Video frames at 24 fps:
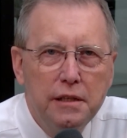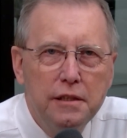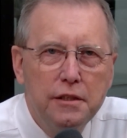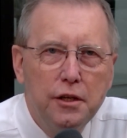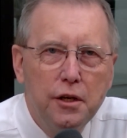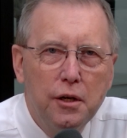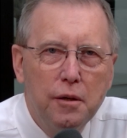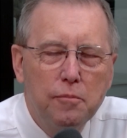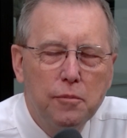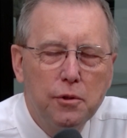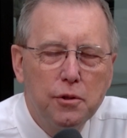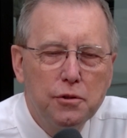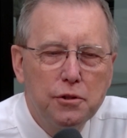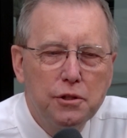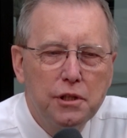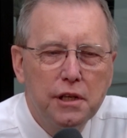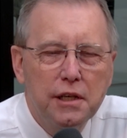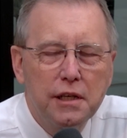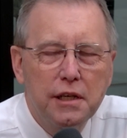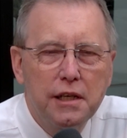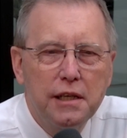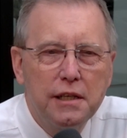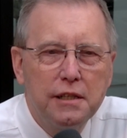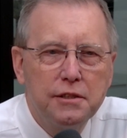numbers
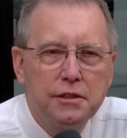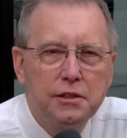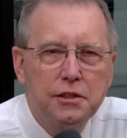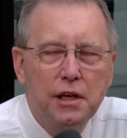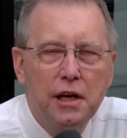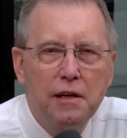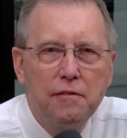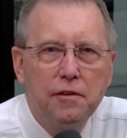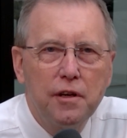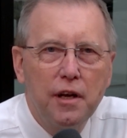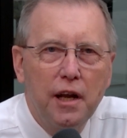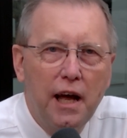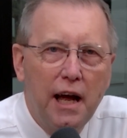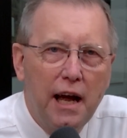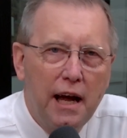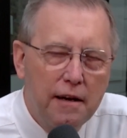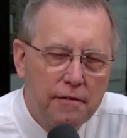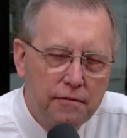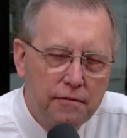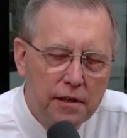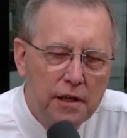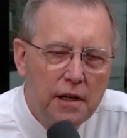that can save a life.